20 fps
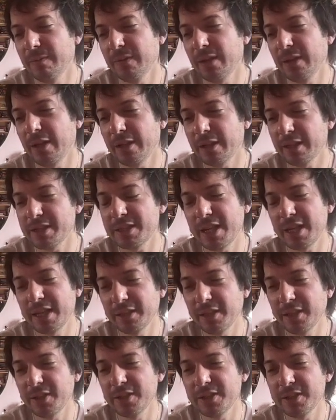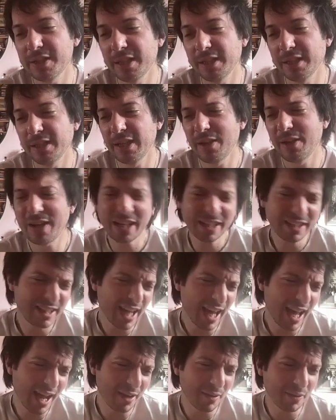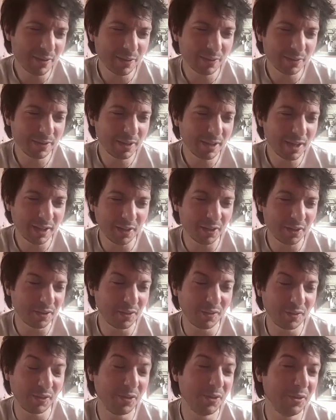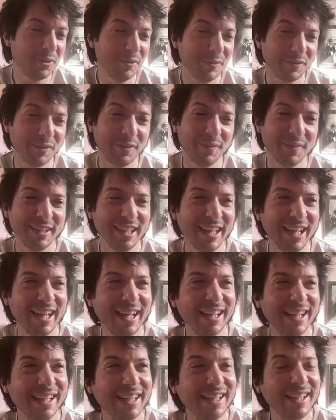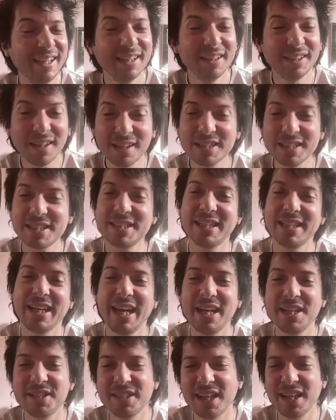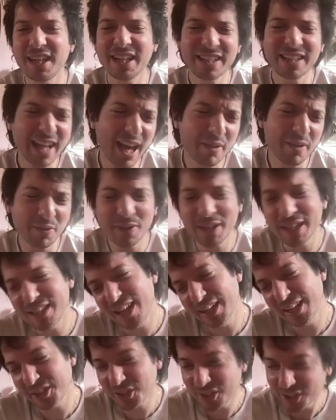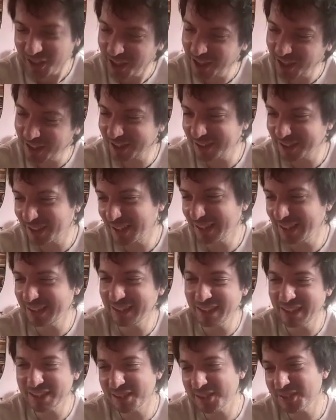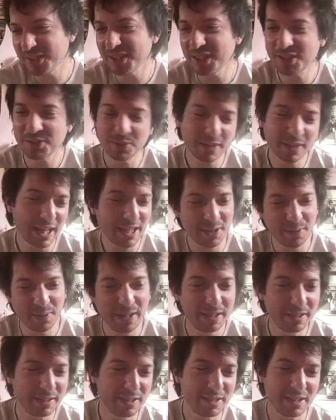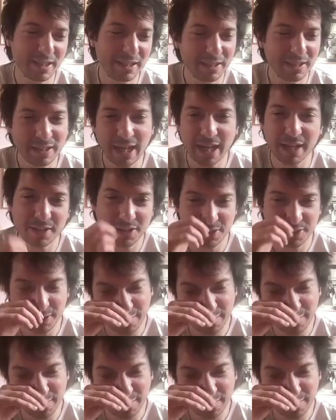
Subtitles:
And I sent those in and they're like, yeah, I got a call from their casting agent. They're like, yeah, we really like your look. Like, let's do this. We'll get you in as like an extra.